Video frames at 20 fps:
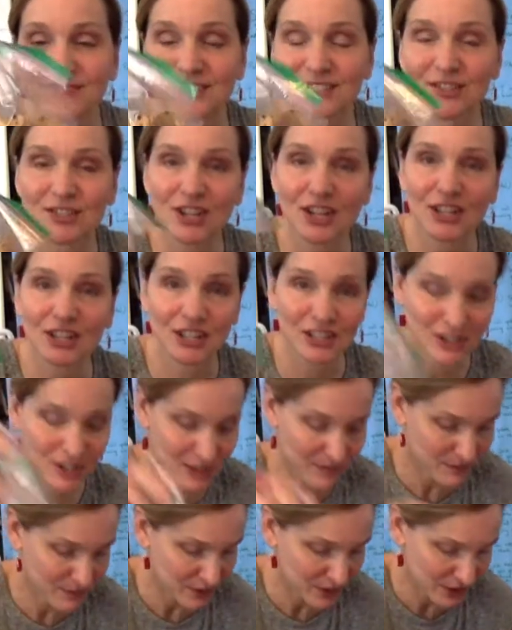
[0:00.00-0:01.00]
chocolate
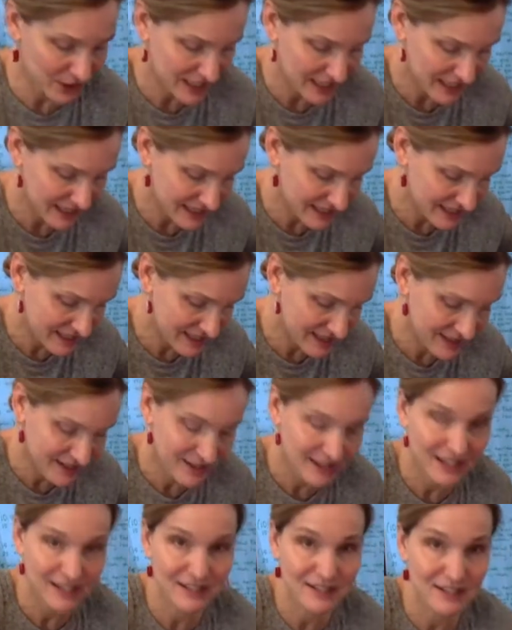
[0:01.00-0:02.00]
chip cookies.
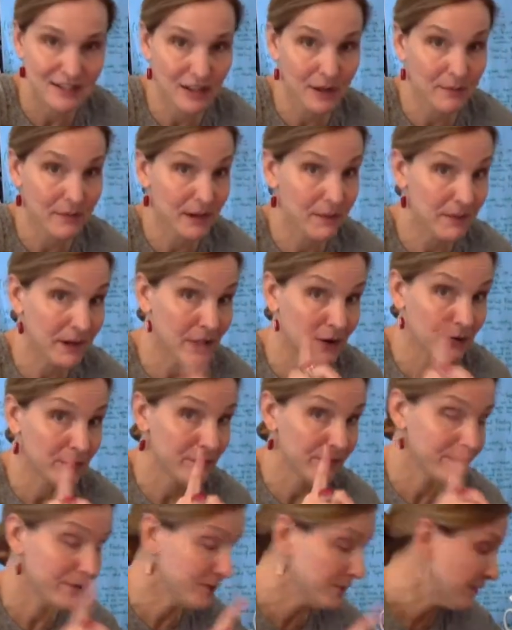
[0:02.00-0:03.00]
That's not my power
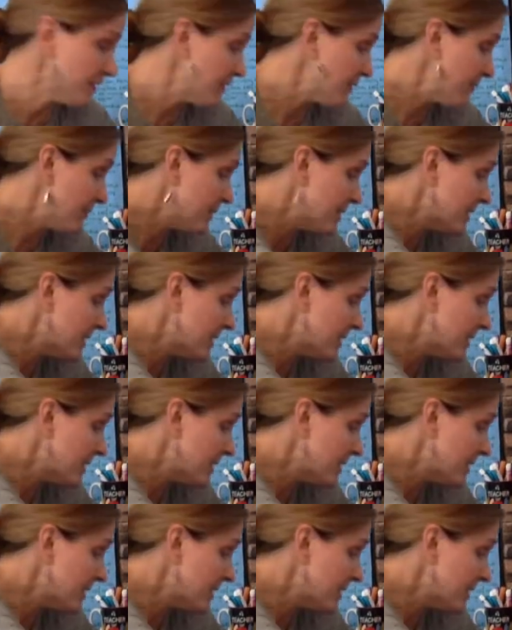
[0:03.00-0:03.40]
food though.